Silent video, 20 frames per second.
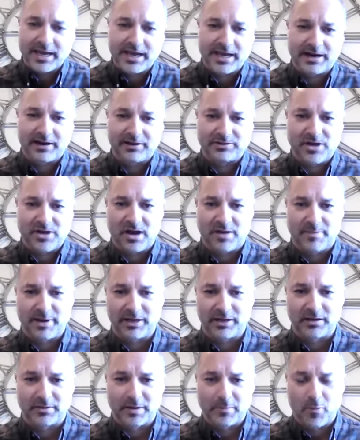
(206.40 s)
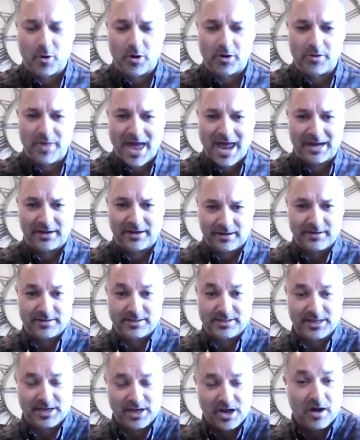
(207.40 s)
And, and I'll talk about a little bit more of that
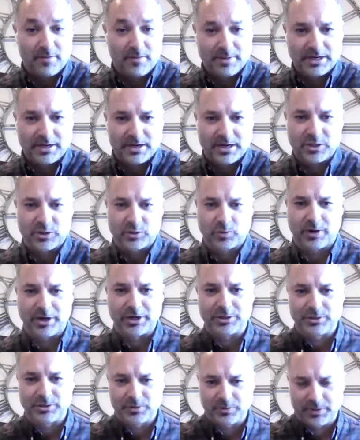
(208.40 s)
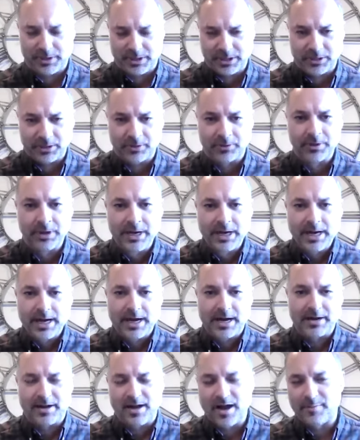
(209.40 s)
to come in, in 22 here
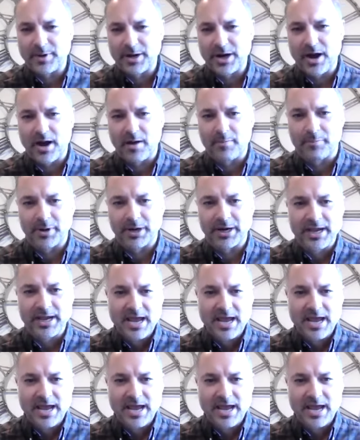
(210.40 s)
uh, coming up.